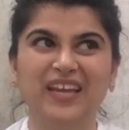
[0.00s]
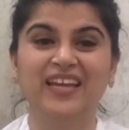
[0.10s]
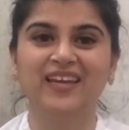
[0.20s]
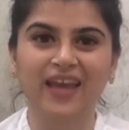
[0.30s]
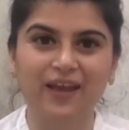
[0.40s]

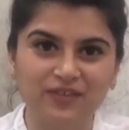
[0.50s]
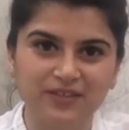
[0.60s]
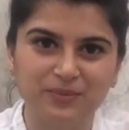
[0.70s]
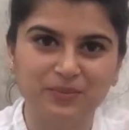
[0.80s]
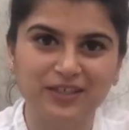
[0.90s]

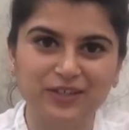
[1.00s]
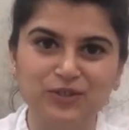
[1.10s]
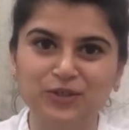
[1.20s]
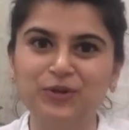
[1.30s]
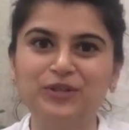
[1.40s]
inevitably
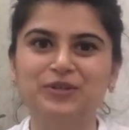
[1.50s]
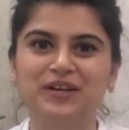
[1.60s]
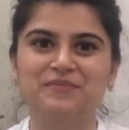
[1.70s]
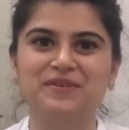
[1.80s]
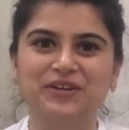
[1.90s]
you're going to
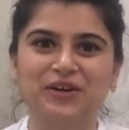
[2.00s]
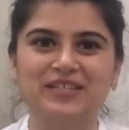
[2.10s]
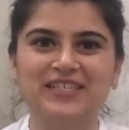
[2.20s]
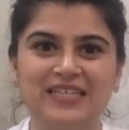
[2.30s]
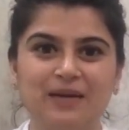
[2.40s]
come
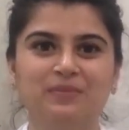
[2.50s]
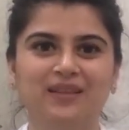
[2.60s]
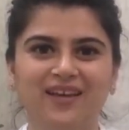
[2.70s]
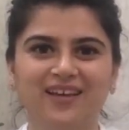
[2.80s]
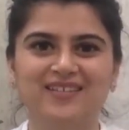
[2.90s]
across some
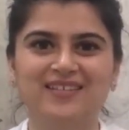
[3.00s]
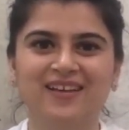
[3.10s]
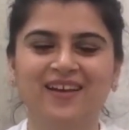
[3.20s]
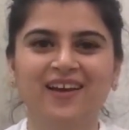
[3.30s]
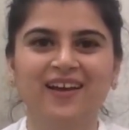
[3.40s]
things
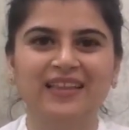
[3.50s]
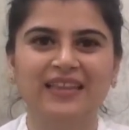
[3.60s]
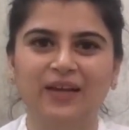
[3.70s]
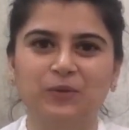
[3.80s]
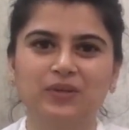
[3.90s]

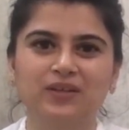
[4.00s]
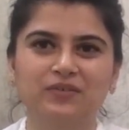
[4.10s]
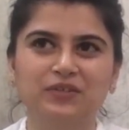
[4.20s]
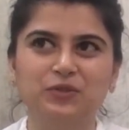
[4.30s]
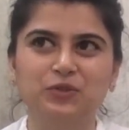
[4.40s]
that were
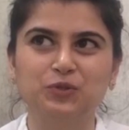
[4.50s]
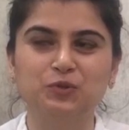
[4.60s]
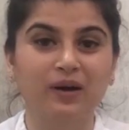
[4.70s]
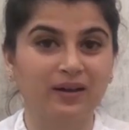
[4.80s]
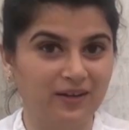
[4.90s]
given to you
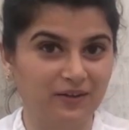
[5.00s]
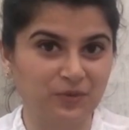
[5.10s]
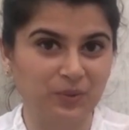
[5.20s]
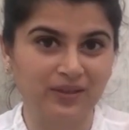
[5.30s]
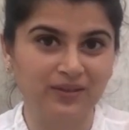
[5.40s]
by a
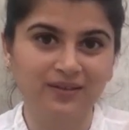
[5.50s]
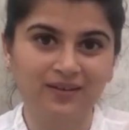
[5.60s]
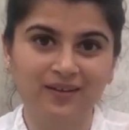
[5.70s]
loved one.